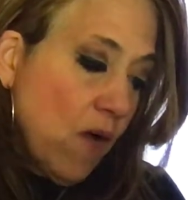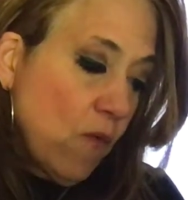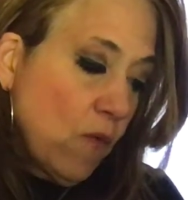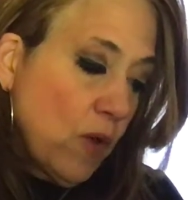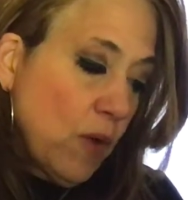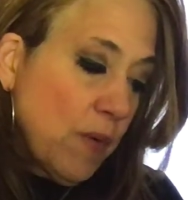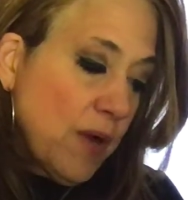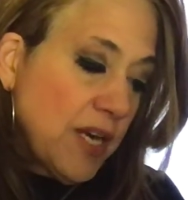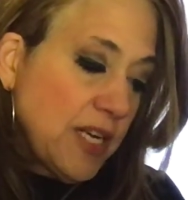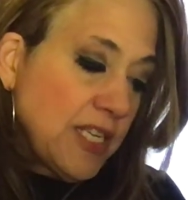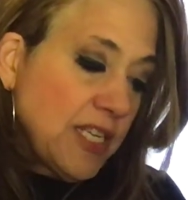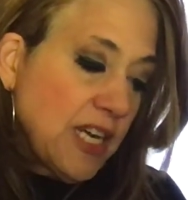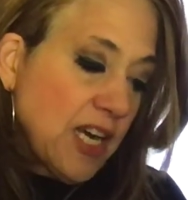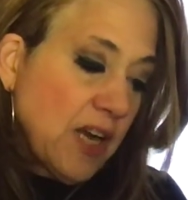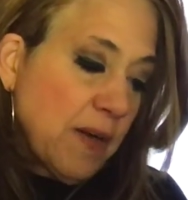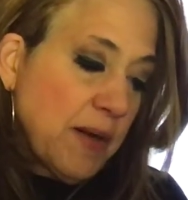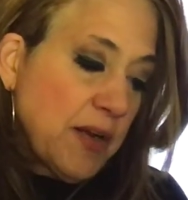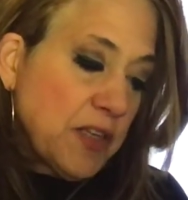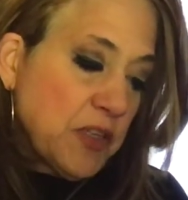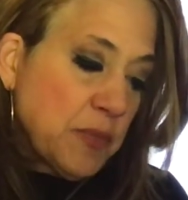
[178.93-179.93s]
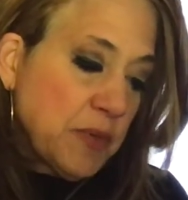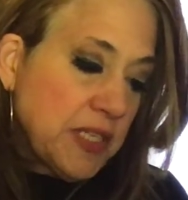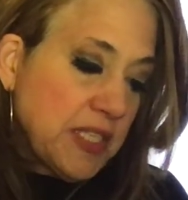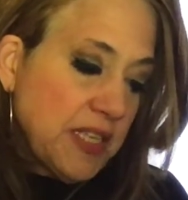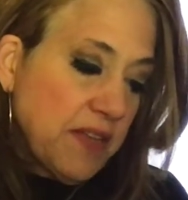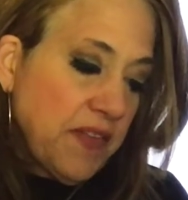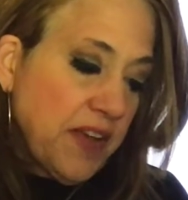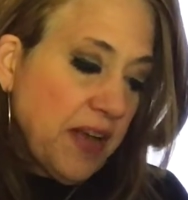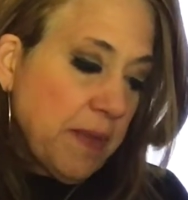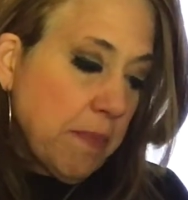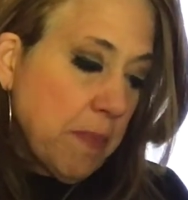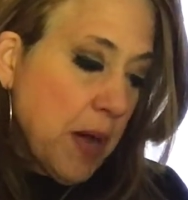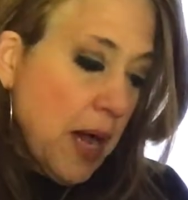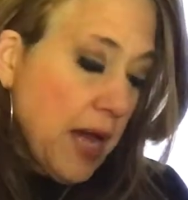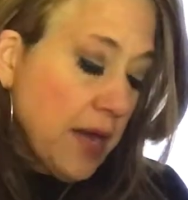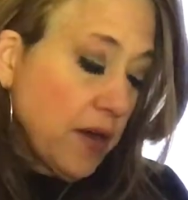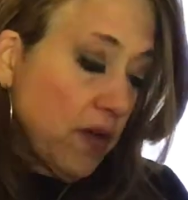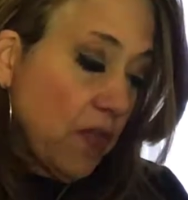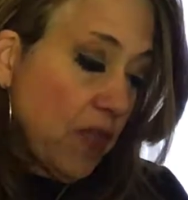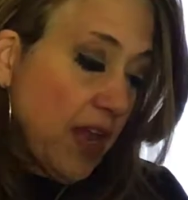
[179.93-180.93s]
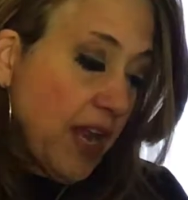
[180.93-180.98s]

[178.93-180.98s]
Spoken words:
want to talk about a specific model that